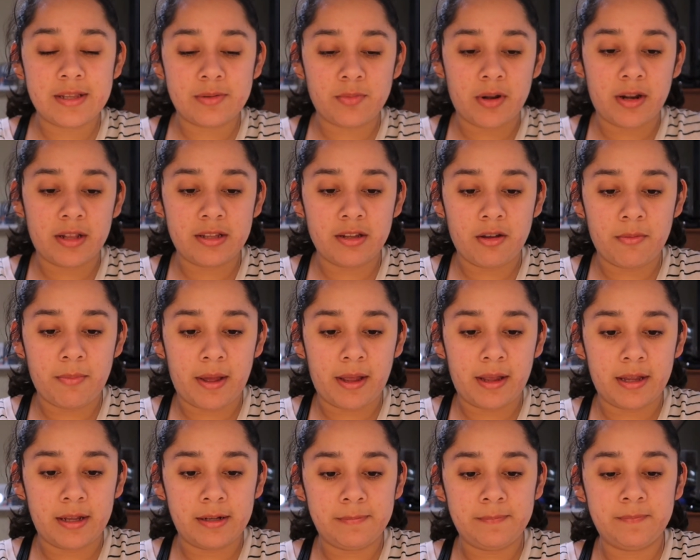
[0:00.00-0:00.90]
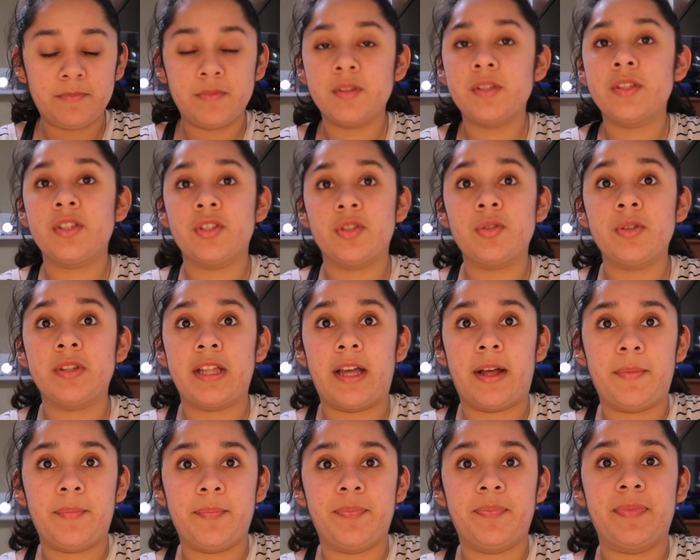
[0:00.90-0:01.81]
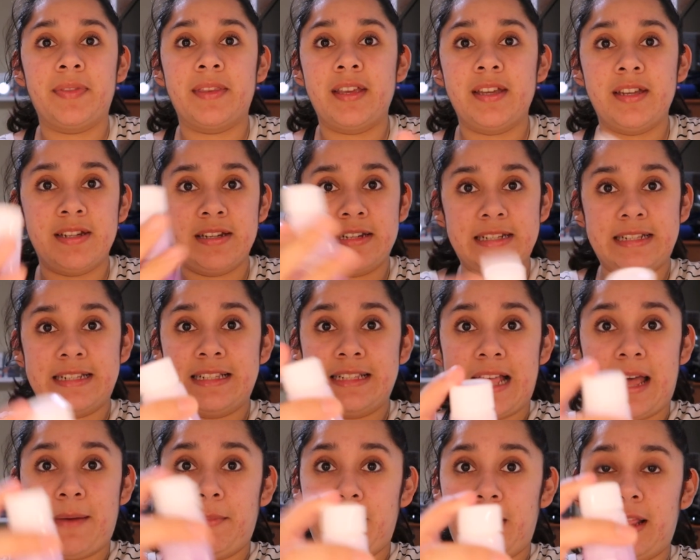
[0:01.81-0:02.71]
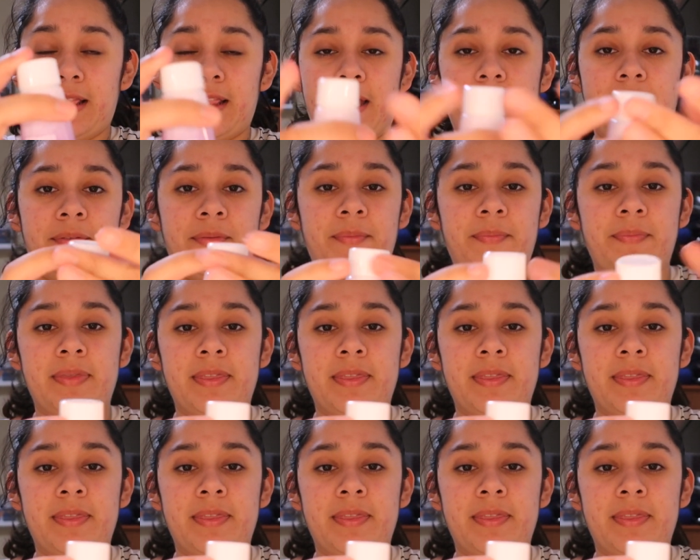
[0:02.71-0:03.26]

Wanted to go back in, just do that. Just slam it like that.